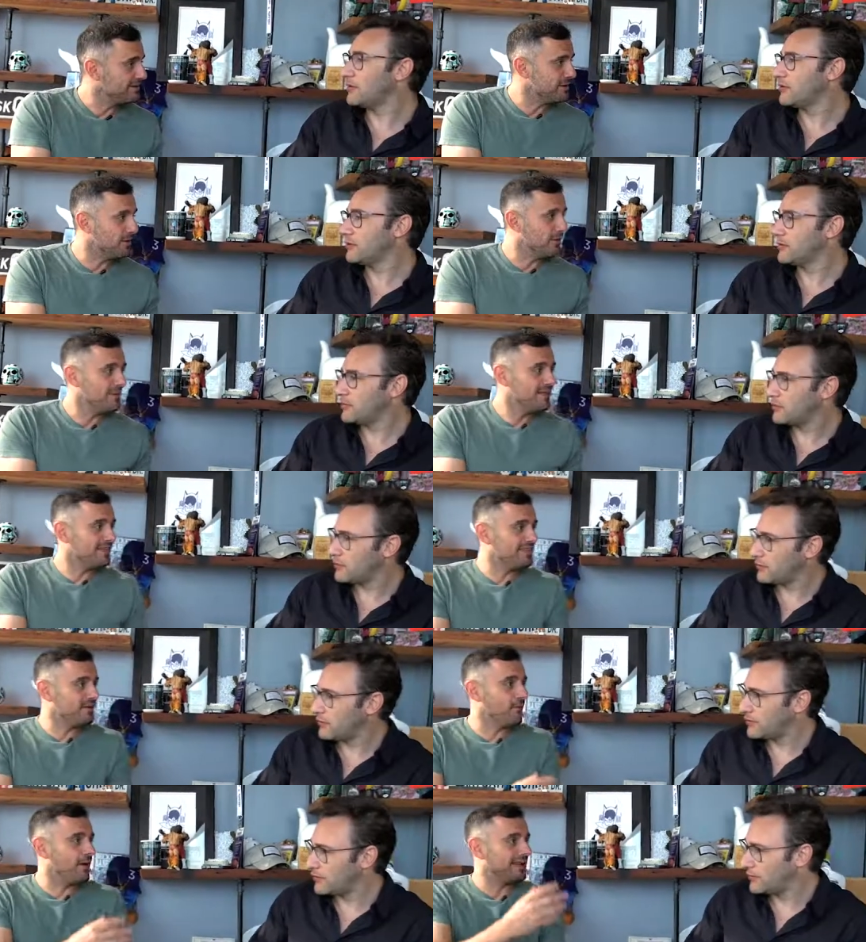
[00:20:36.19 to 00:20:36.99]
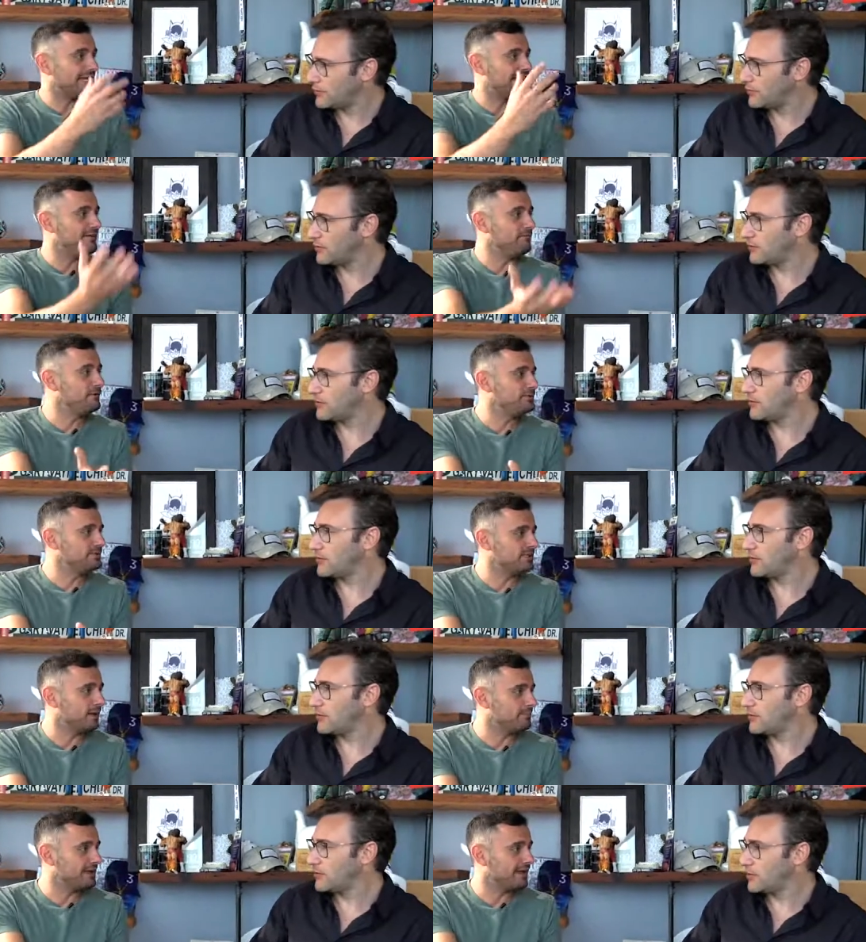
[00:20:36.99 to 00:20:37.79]
Speaker 1: You know, they want to give you
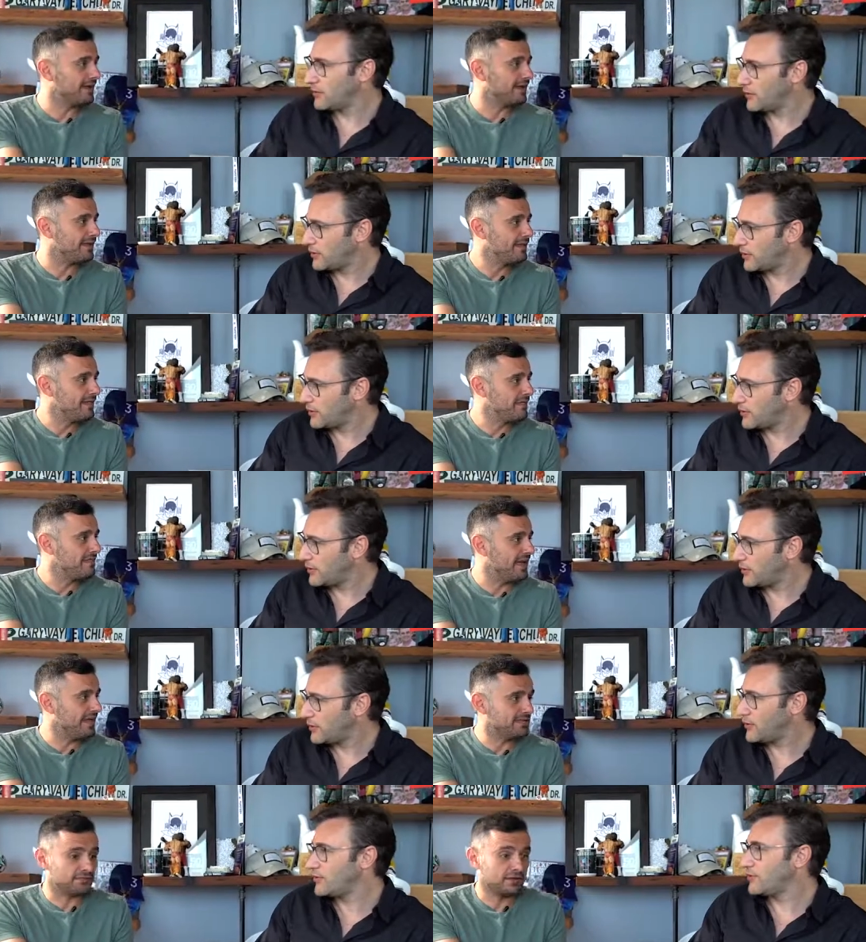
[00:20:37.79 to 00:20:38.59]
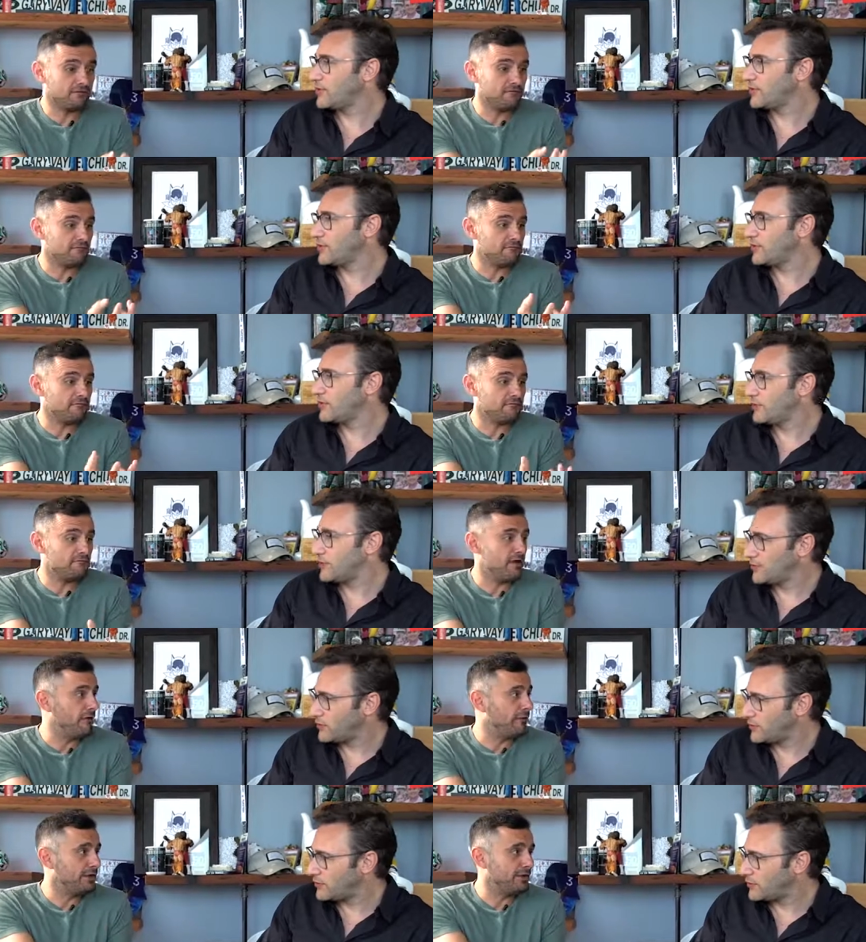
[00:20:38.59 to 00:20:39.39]
something that is
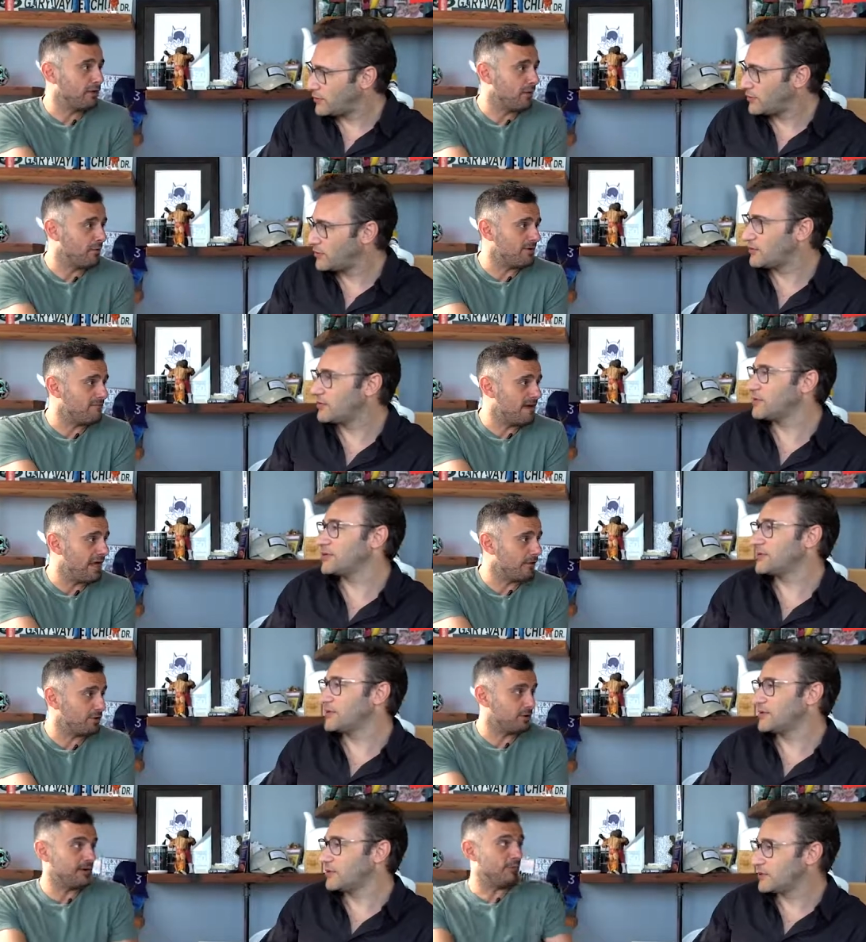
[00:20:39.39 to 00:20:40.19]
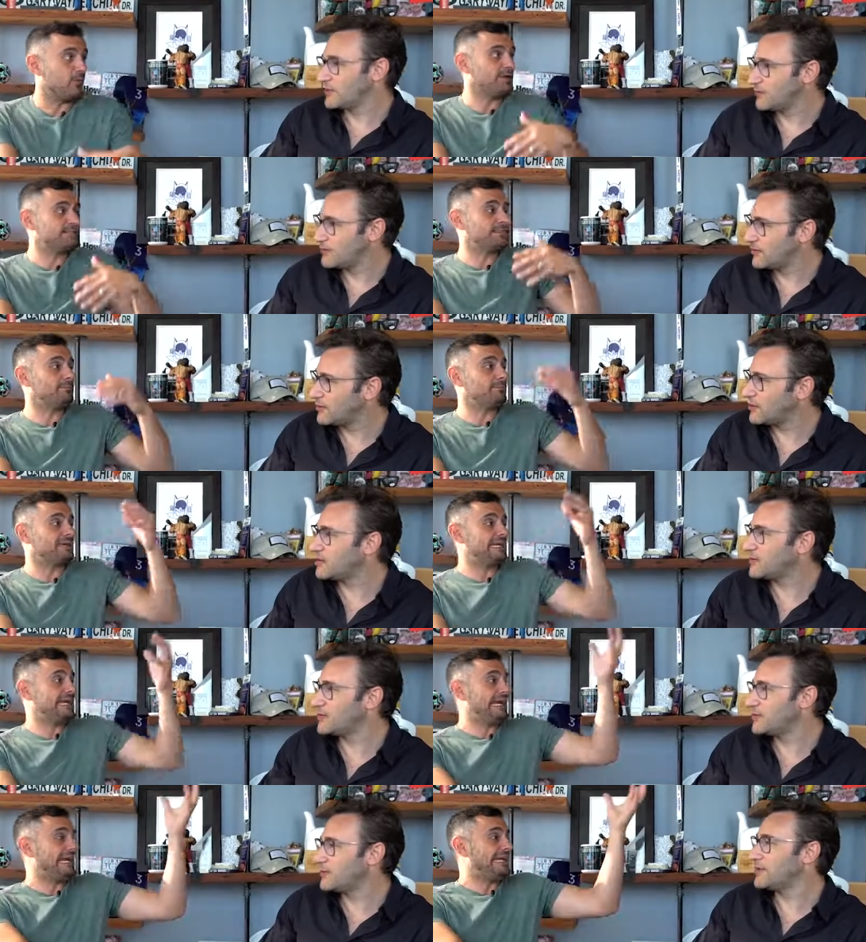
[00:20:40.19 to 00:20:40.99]
very low in value and they want
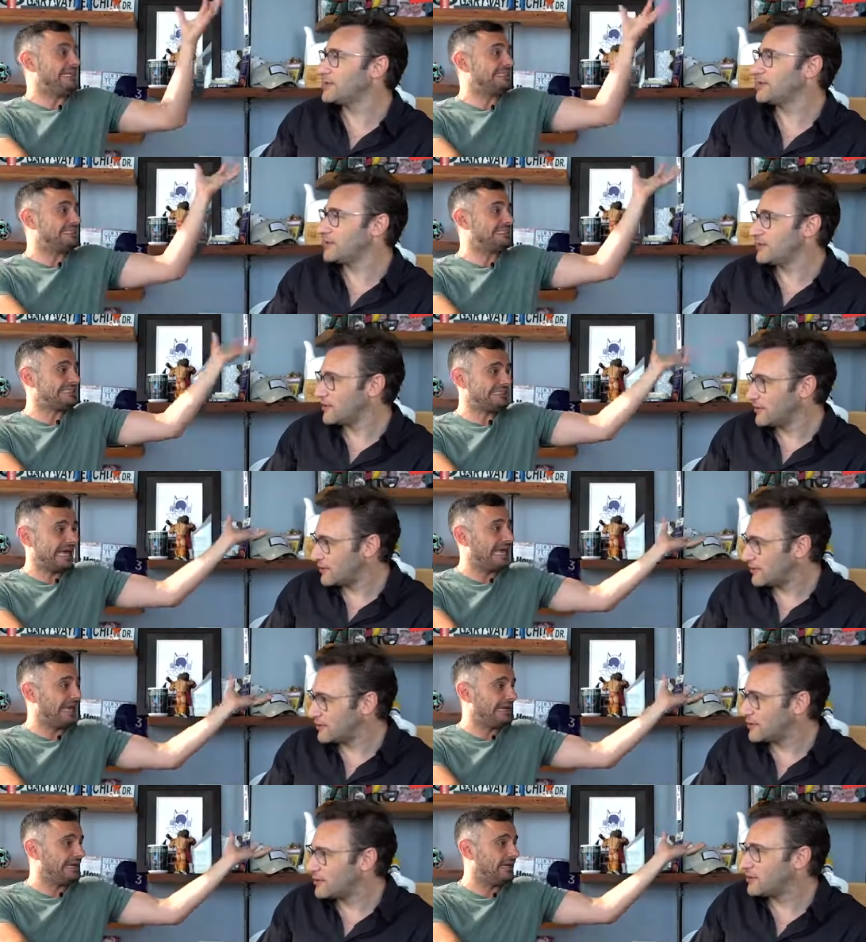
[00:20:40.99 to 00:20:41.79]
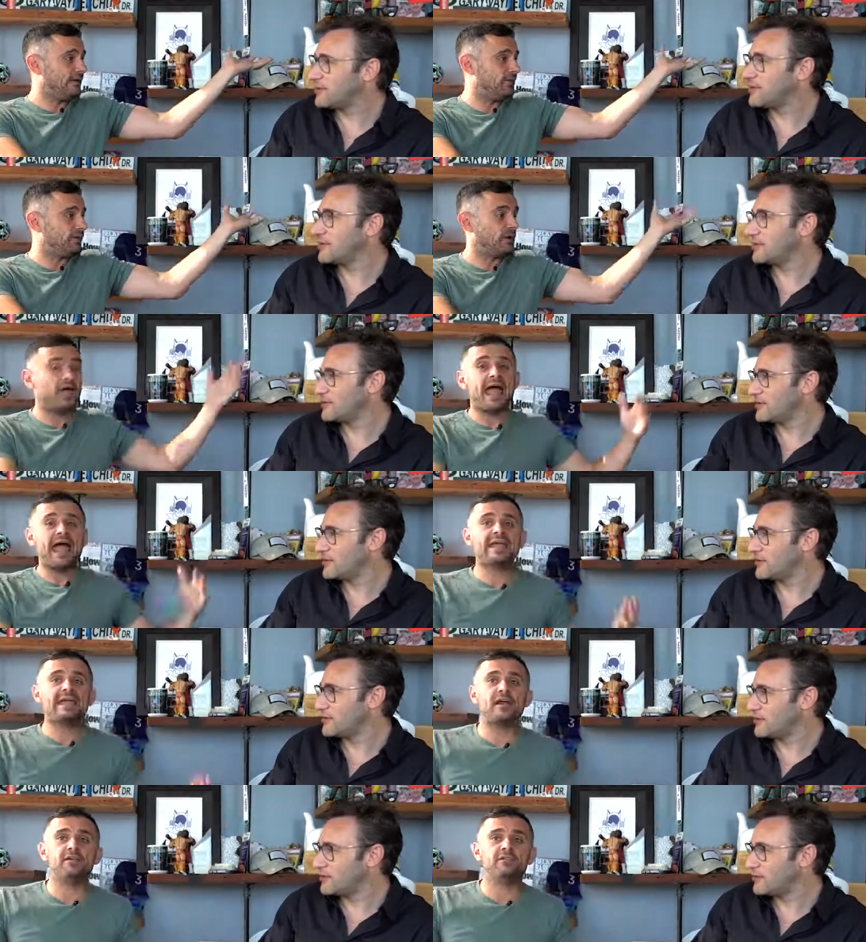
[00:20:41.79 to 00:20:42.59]
something insane in return.
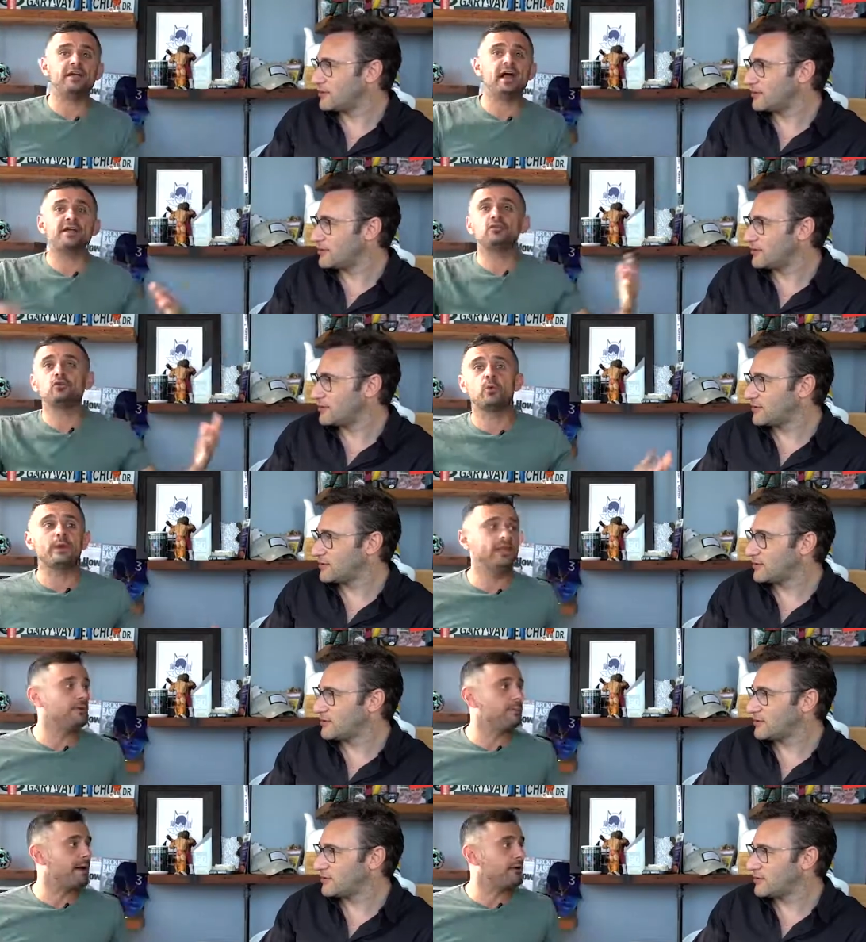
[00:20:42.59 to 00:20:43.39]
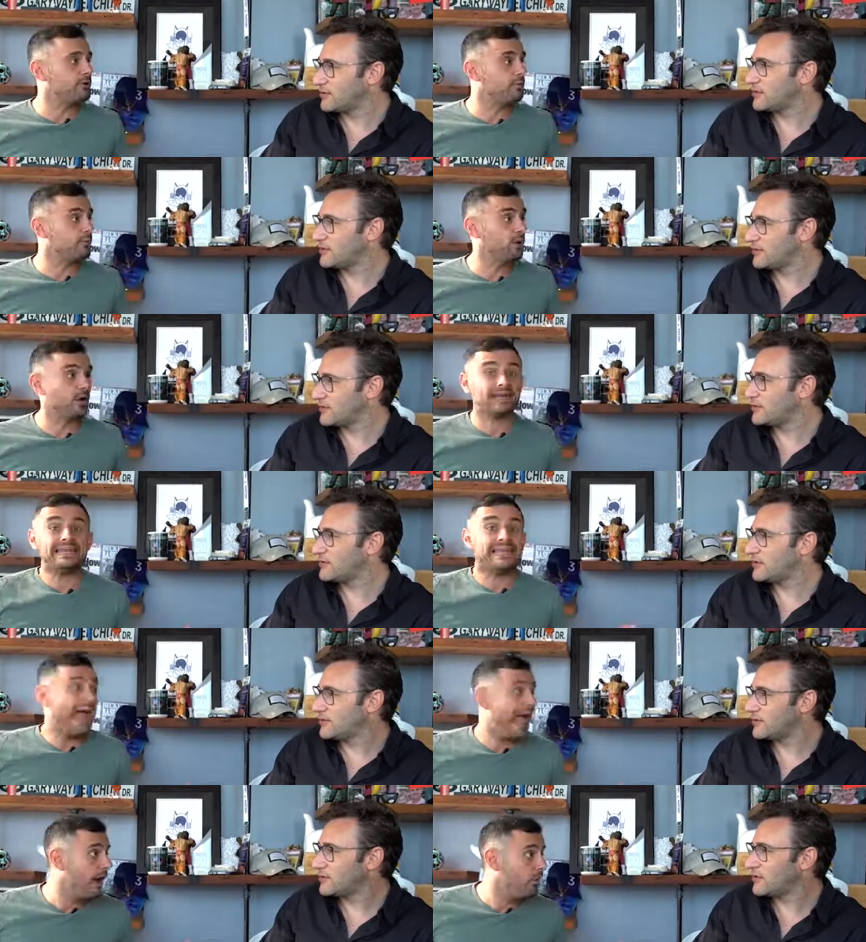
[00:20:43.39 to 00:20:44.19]
Hey Gary Vee, I tweeted about your
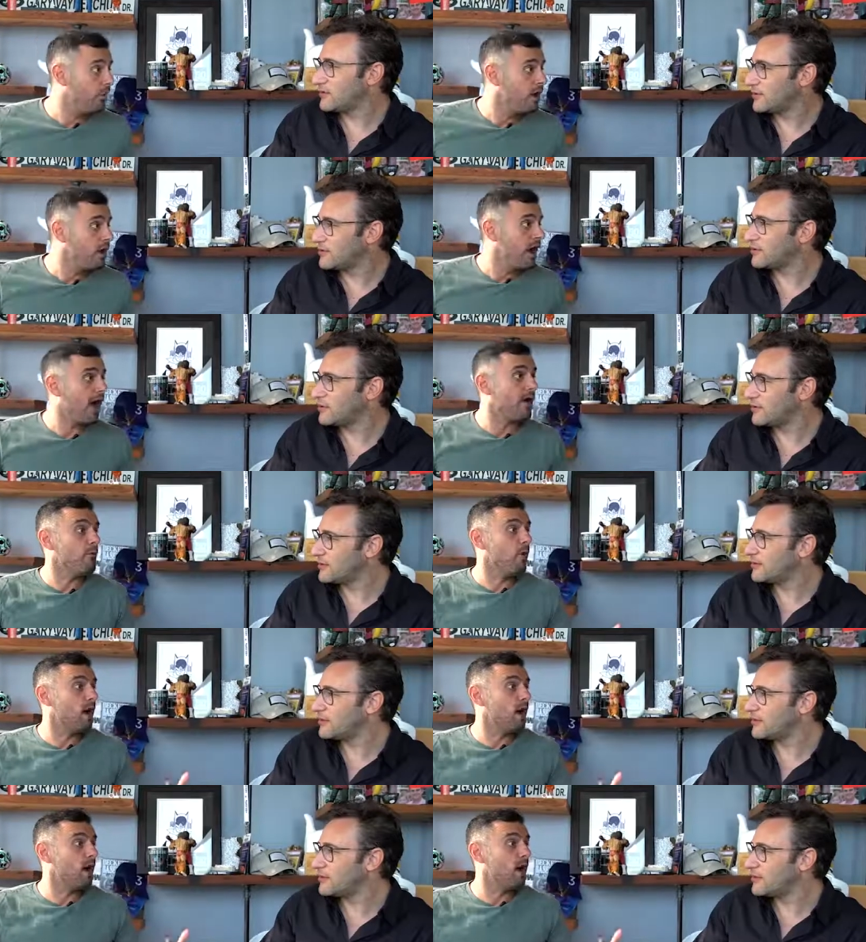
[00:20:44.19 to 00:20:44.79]
book. Now I